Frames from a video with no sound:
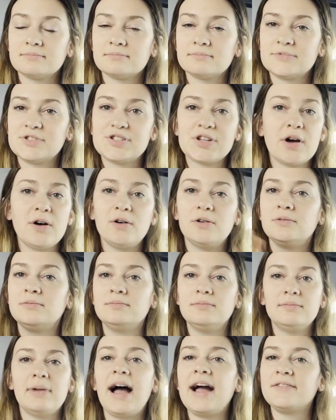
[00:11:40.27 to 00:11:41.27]

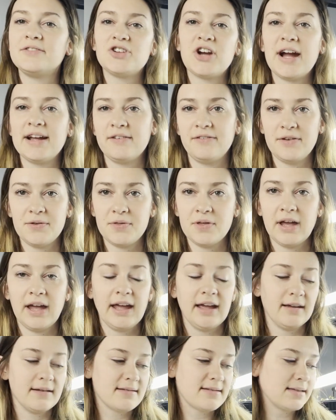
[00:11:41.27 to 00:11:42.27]
So I've tried a few
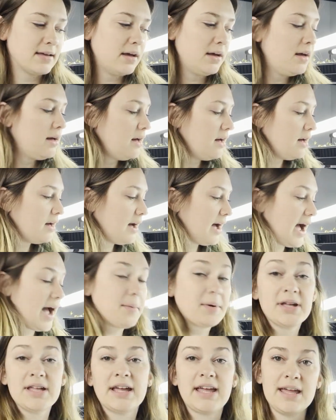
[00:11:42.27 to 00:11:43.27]
things. I'm
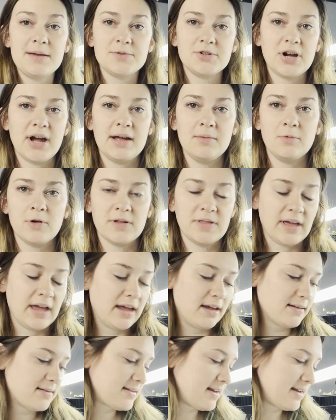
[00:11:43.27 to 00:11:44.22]
going to keep trying more things.